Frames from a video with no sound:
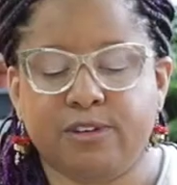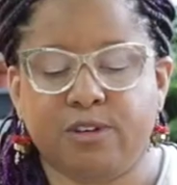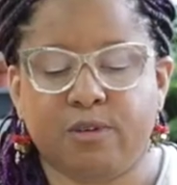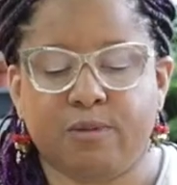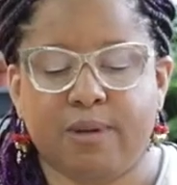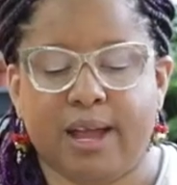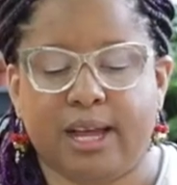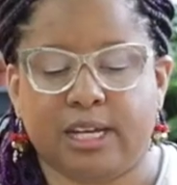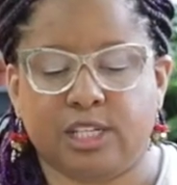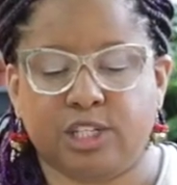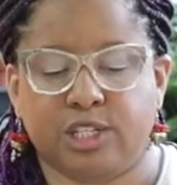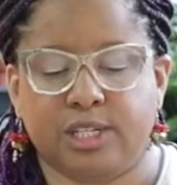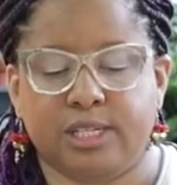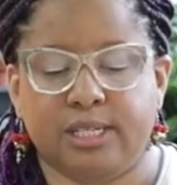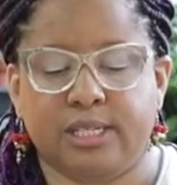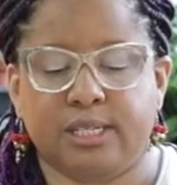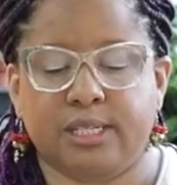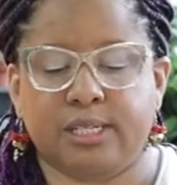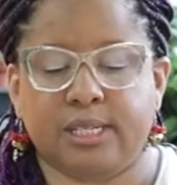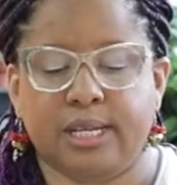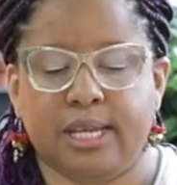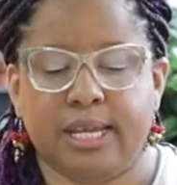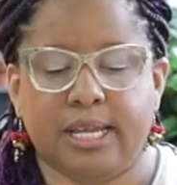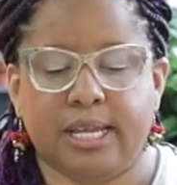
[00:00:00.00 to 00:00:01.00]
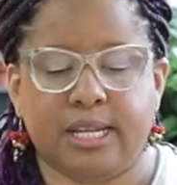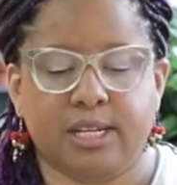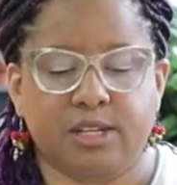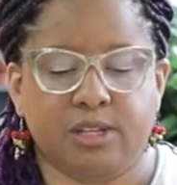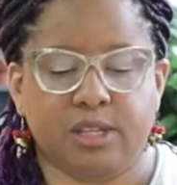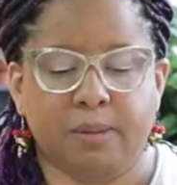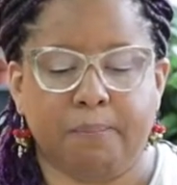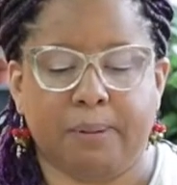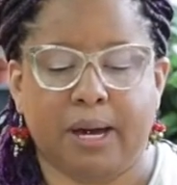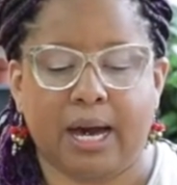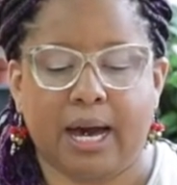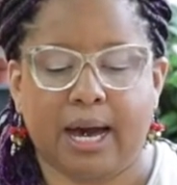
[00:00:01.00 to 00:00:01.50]
directions into the
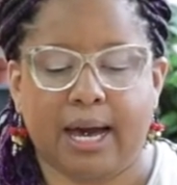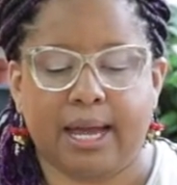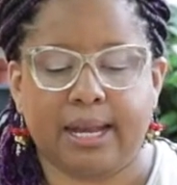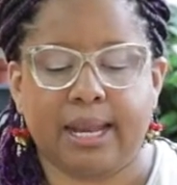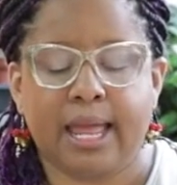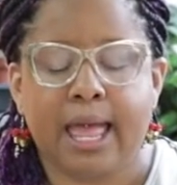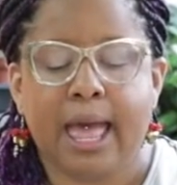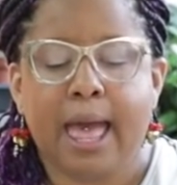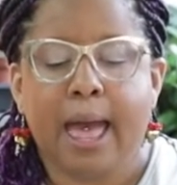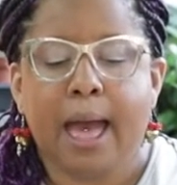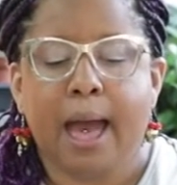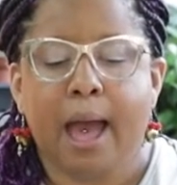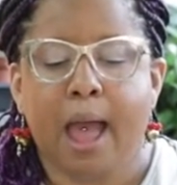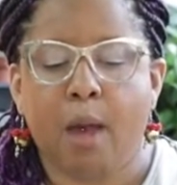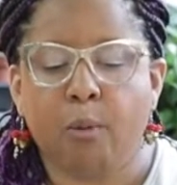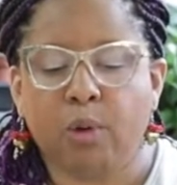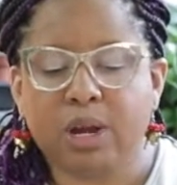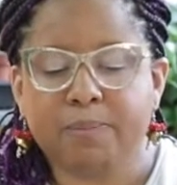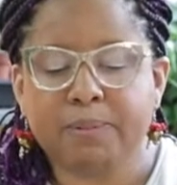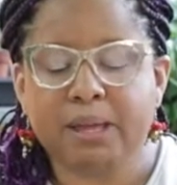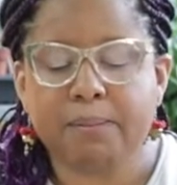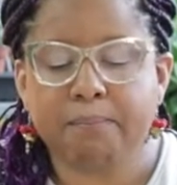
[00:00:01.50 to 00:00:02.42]
pot. I want to be